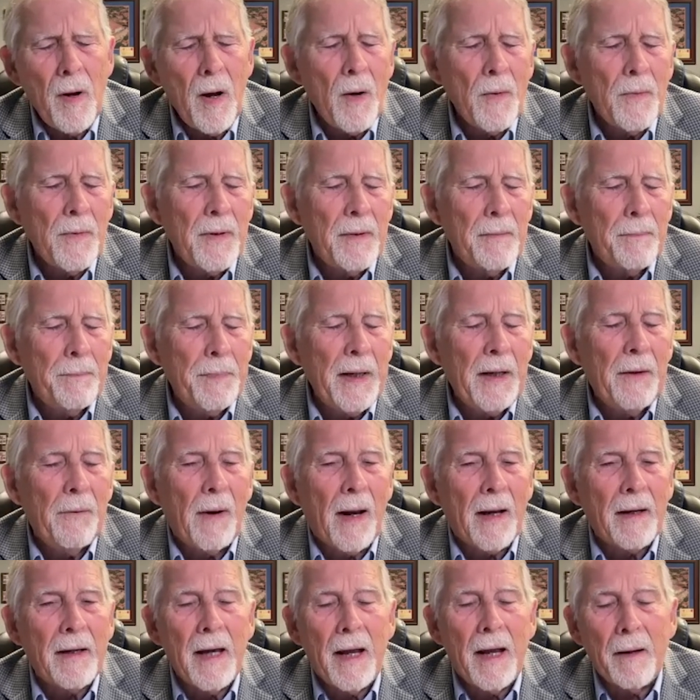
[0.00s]
Oh, yeah, Peter,
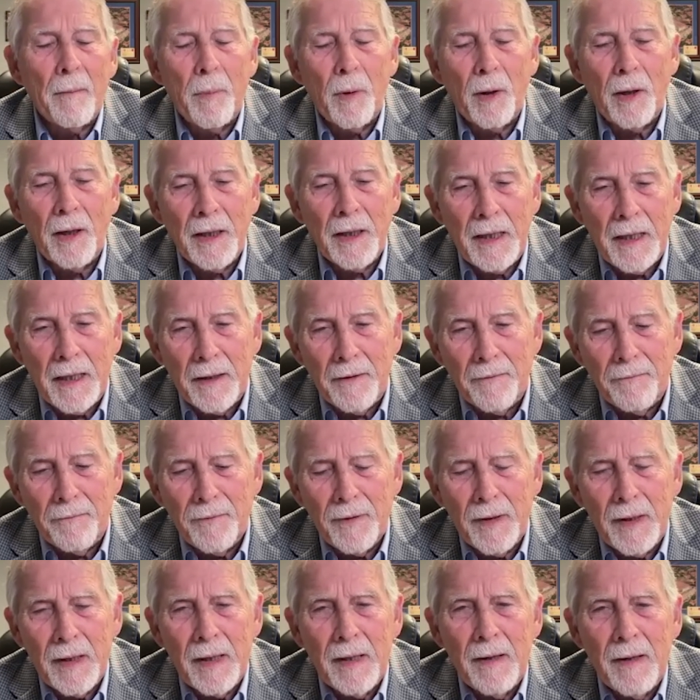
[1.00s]
I got to believe
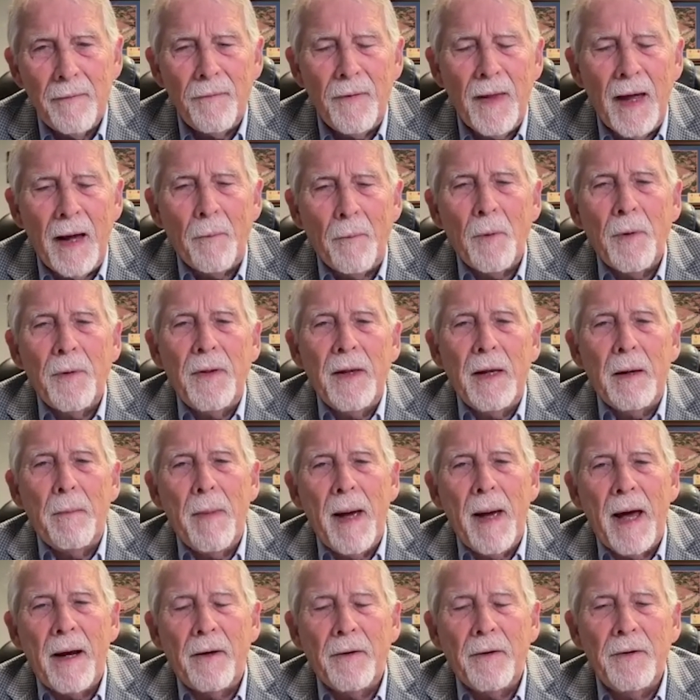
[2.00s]
that with the
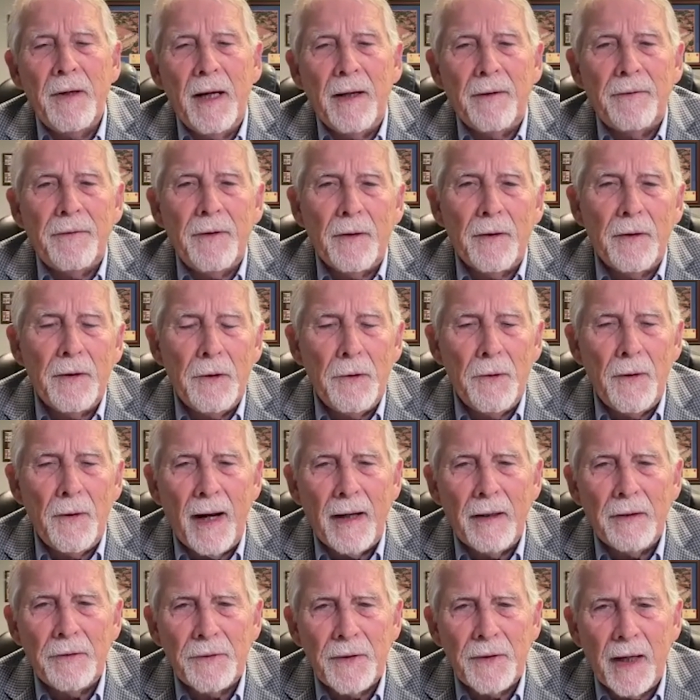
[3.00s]
amount of debt that the
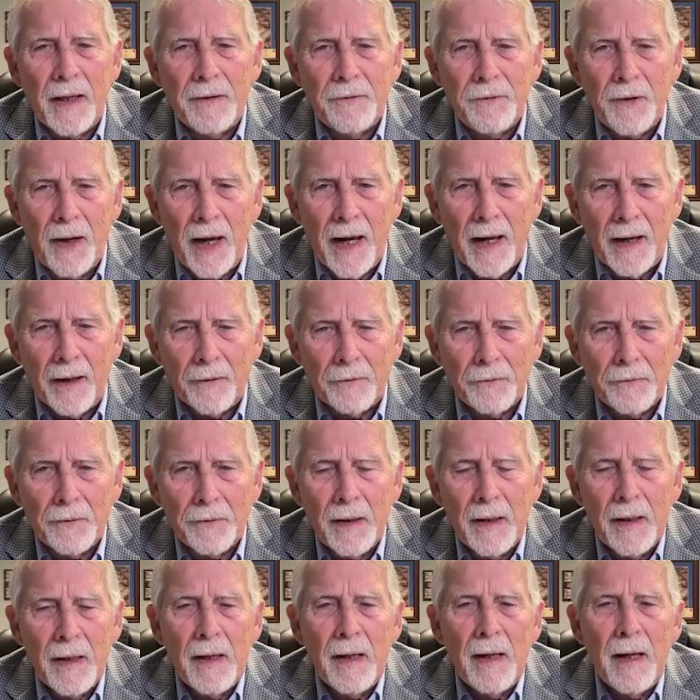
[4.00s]
United States has
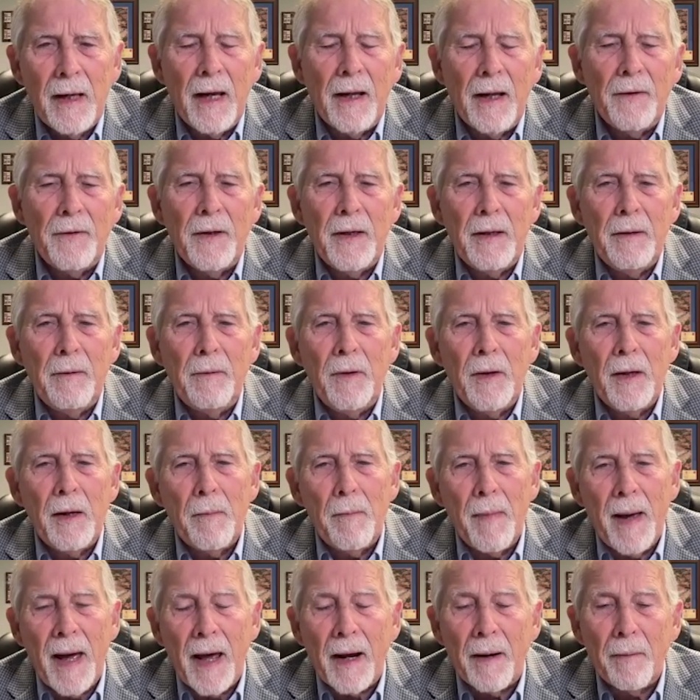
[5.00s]
and the
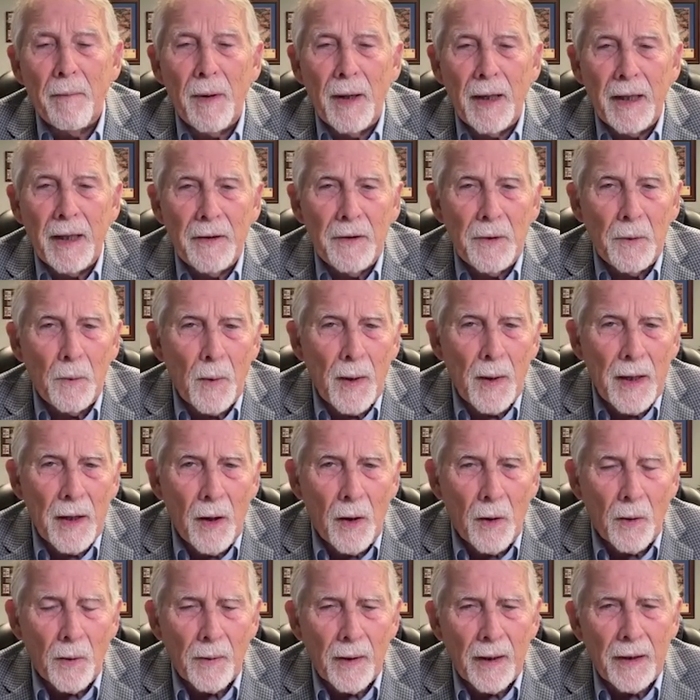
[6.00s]
amount of money that we
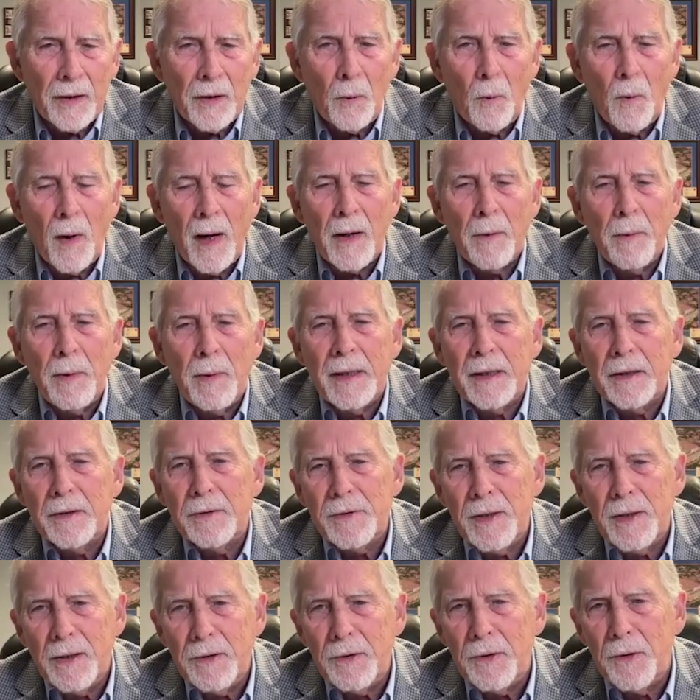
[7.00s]
owe and the way we
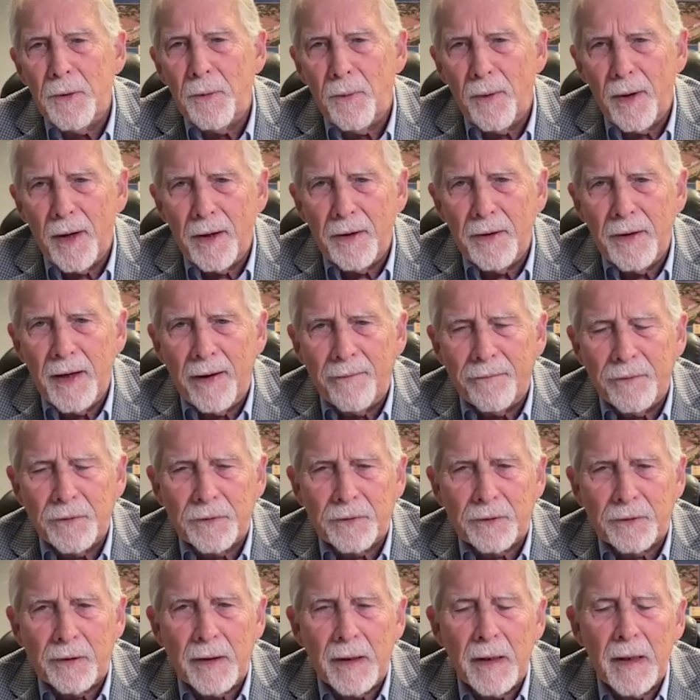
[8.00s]
continue to run a
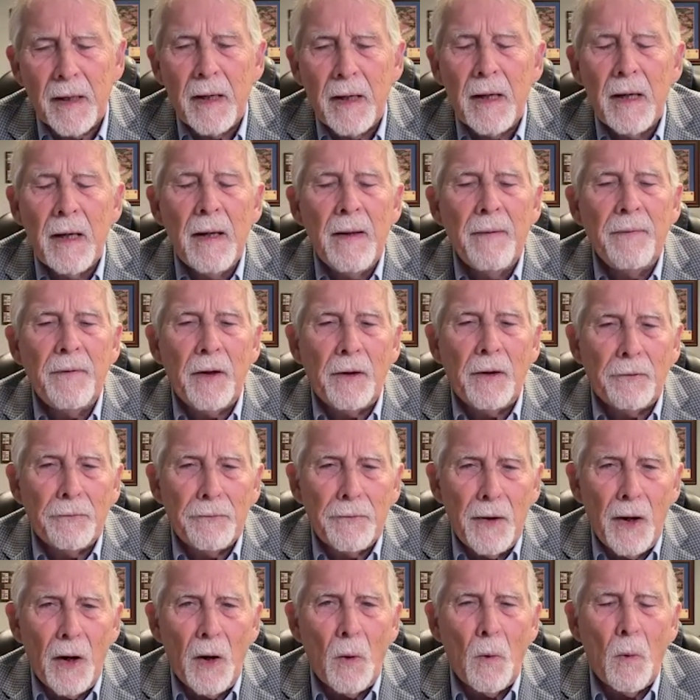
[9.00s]
deficit, there's
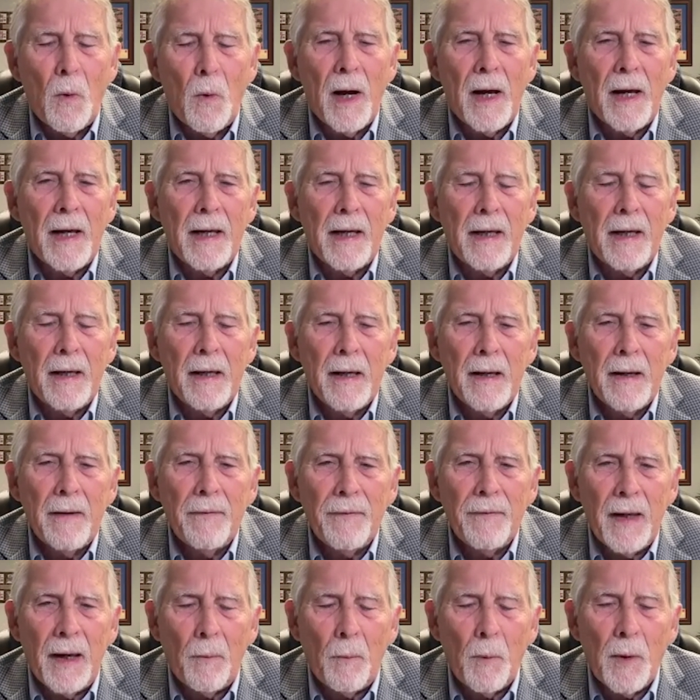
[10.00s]
no way
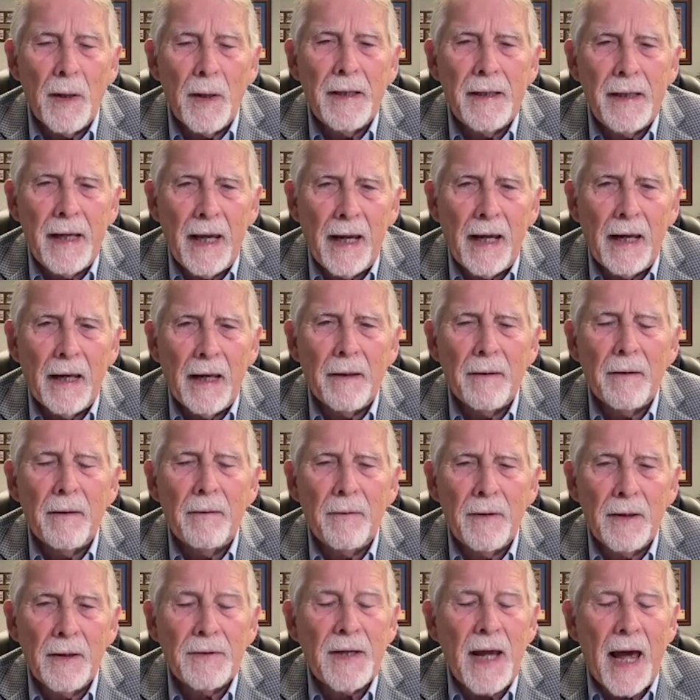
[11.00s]
that
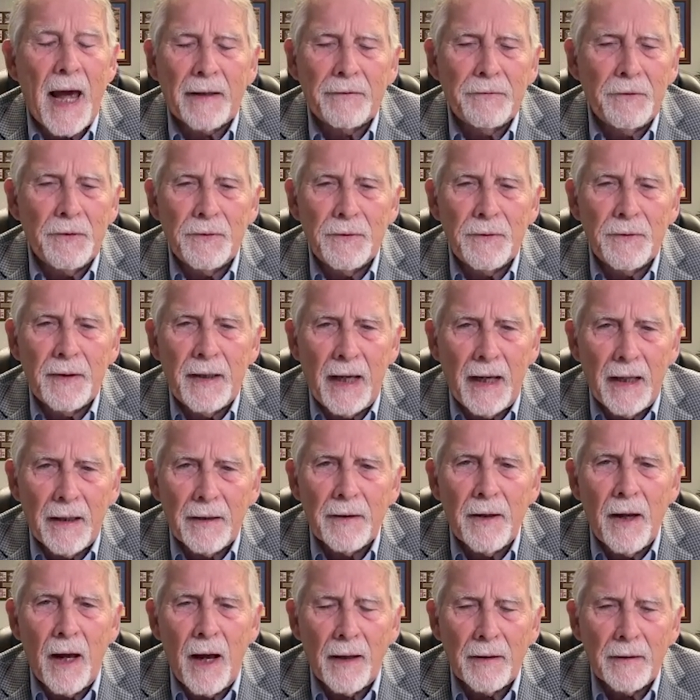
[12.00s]
the taxes can't
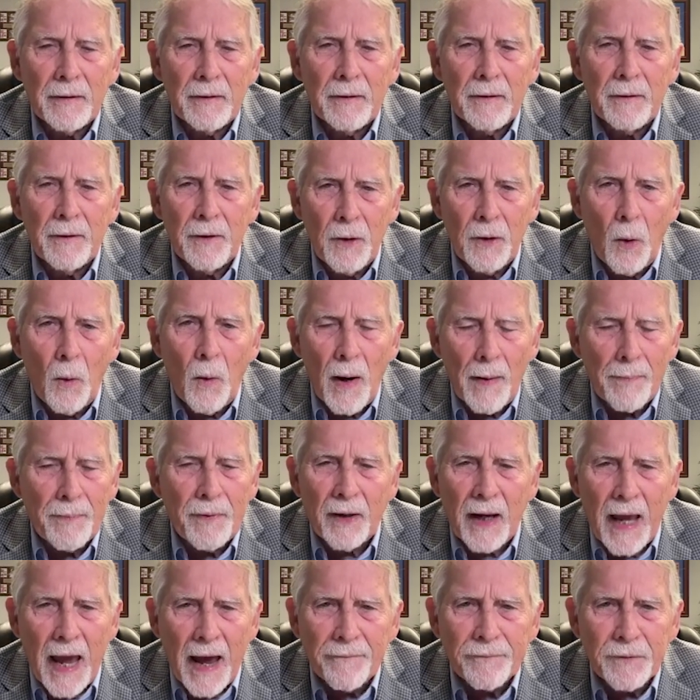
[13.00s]
not go up.
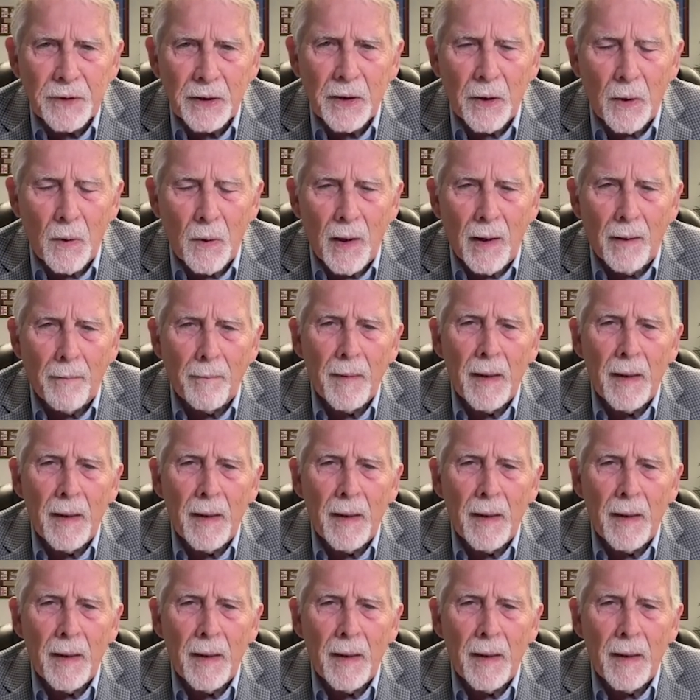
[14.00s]
They have to go up.